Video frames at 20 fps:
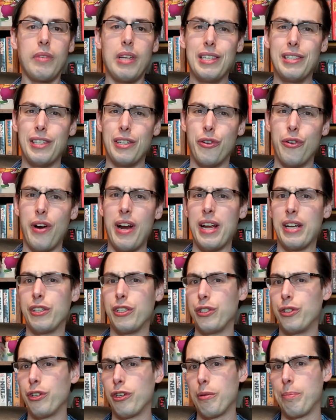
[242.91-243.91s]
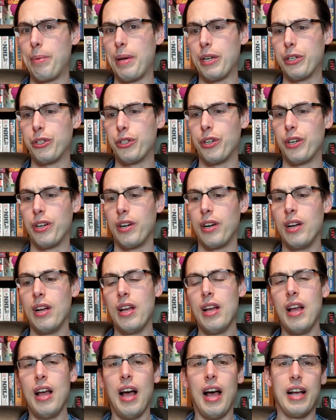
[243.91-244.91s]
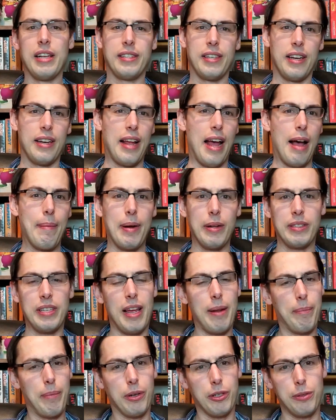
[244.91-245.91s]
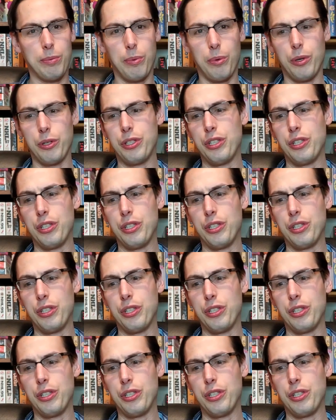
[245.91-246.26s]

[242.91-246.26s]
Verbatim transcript: I said great. She took a picture. I said how about ten bucks more?